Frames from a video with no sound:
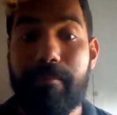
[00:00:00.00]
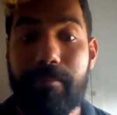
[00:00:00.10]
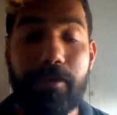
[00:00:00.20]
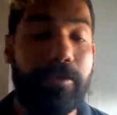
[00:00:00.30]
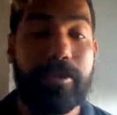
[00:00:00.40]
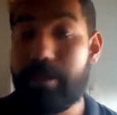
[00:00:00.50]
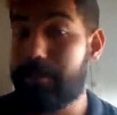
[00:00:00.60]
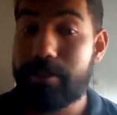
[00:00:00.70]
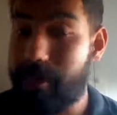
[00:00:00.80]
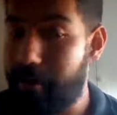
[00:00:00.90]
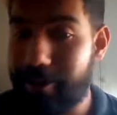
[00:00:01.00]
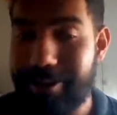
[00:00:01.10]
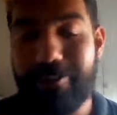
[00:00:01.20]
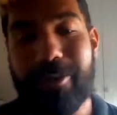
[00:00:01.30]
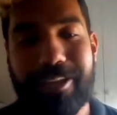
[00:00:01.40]
use them
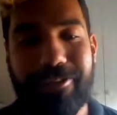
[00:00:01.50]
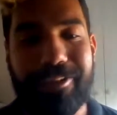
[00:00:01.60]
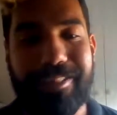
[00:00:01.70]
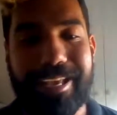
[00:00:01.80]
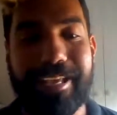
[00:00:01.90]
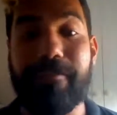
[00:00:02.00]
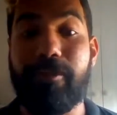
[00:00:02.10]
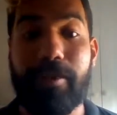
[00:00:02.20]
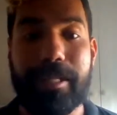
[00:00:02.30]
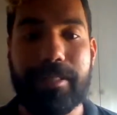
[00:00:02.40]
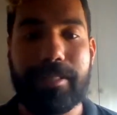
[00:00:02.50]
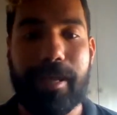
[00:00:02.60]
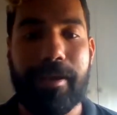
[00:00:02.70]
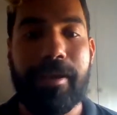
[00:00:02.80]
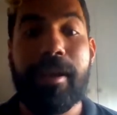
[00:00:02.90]
sparingly where they give you insight.